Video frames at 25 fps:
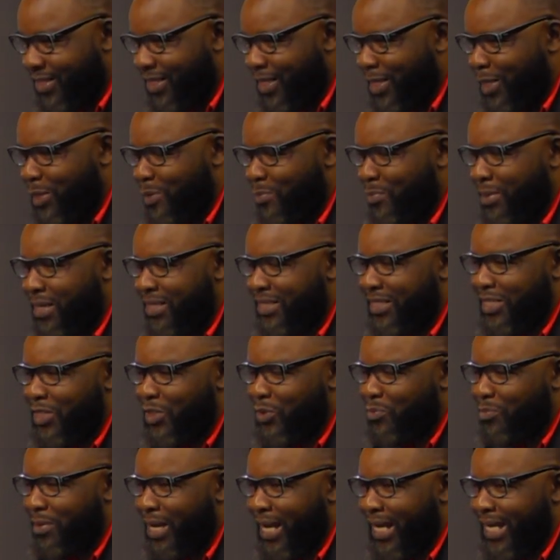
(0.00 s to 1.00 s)
it, but
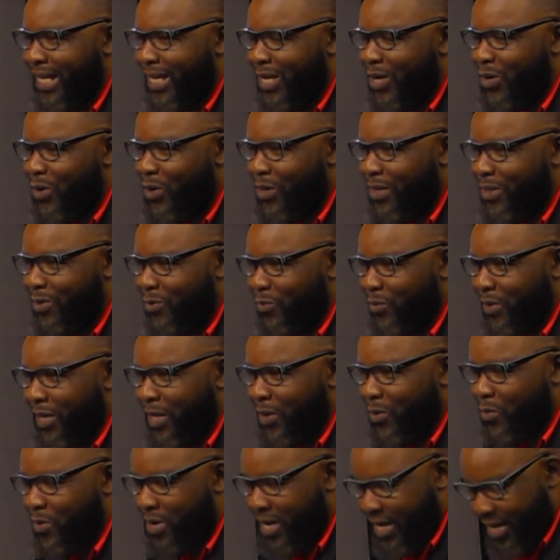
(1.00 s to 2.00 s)
she's smiling all the
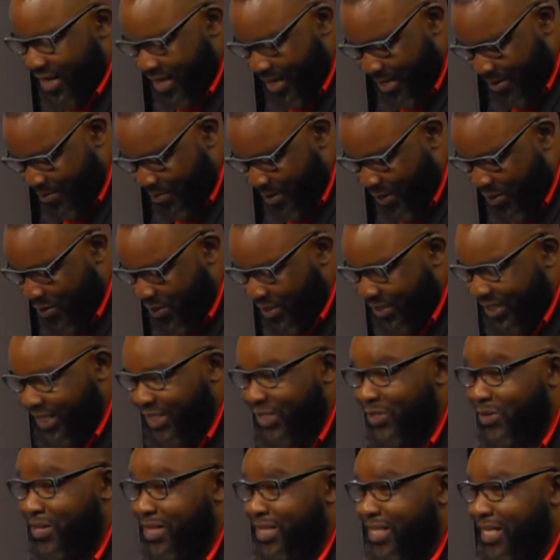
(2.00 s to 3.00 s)
way. Why? Because
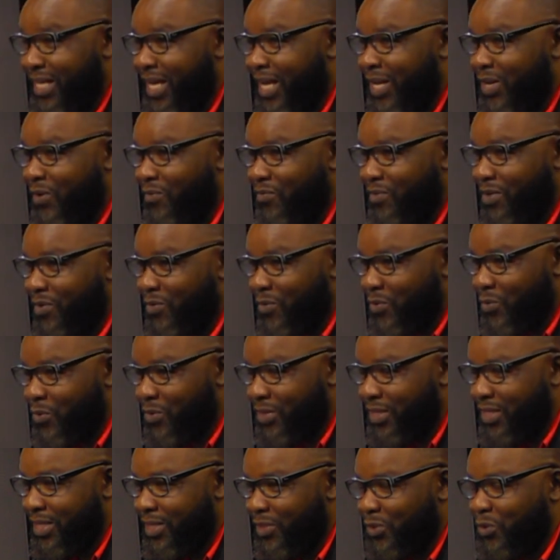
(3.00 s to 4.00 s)
it's not the end of the
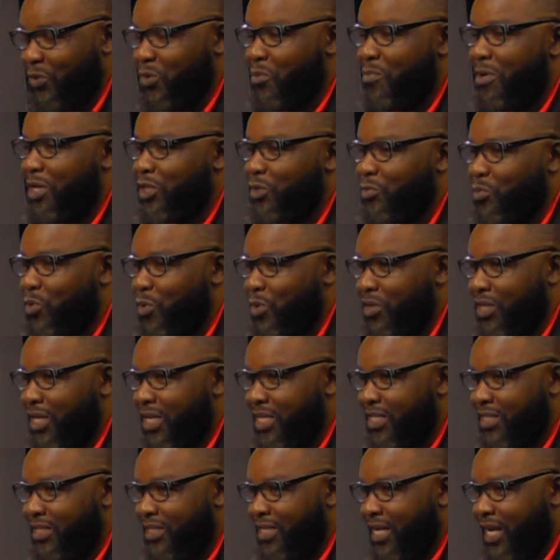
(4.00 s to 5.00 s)
road. There's so much more on
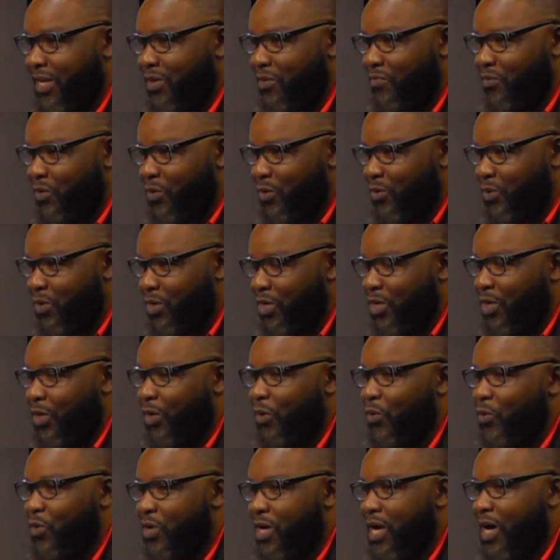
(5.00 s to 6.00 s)
the inside of you.
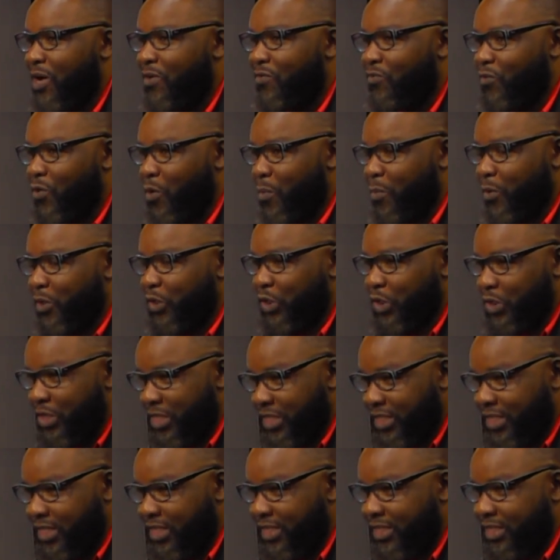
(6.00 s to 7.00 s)
Look out for
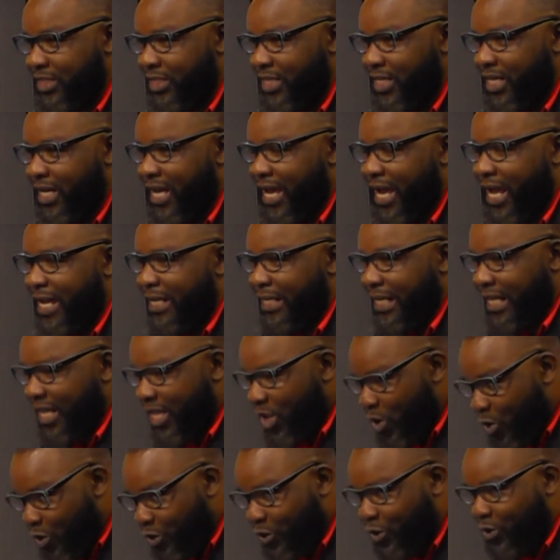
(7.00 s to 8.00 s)
opportunities and
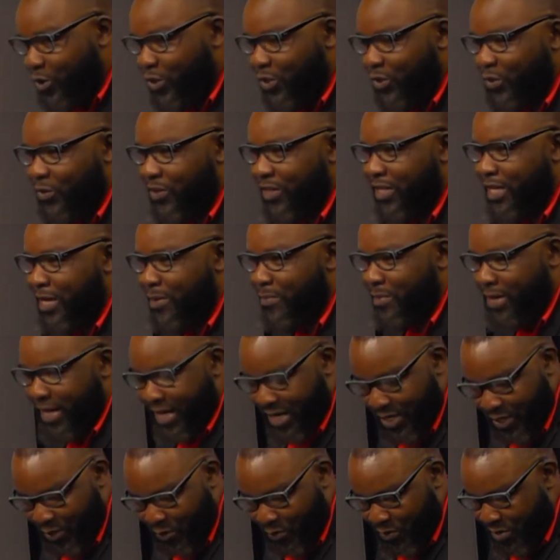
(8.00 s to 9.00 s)
launch onto them
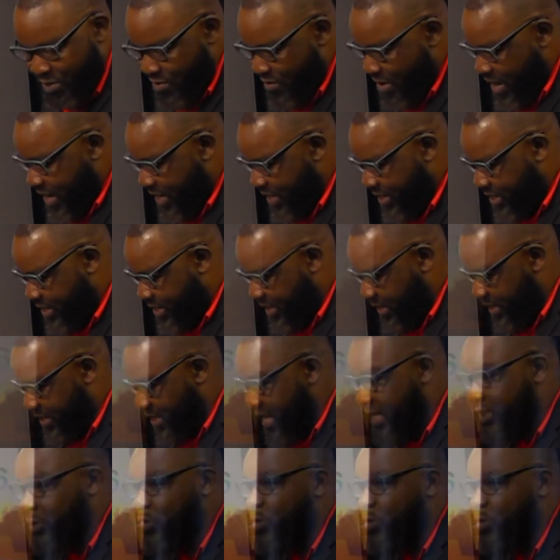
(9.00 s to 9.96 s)
and do the right thing.